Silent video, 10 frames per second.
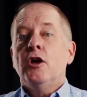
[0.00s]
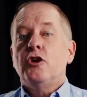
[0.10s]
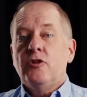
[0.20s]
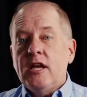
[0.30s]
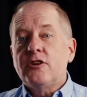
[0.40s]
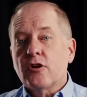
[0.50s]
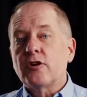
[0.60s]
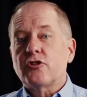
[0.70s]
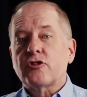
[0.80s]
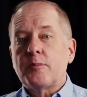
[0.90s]
You need to
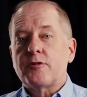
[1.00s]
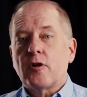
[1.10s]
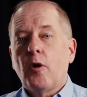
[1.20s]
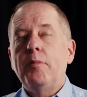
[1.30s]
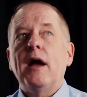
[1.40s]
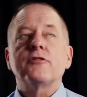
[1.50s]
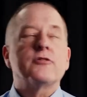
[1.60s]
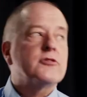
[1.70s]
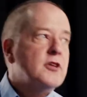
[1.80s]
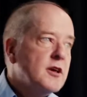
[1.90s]
learn the scripture. Oh, Pastor
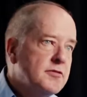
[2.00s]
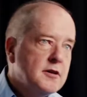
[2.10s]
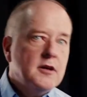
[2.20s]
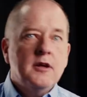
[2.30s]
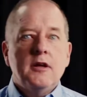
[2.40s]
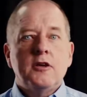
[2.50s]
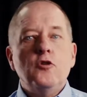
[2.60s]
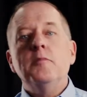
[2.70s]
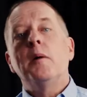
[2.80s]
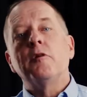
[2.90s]
Steve,
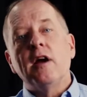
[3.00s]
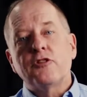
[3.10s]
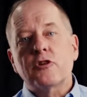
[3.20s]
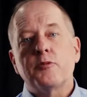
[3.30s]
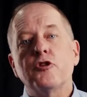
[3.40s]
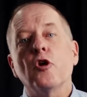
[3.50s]
you memorize scripture.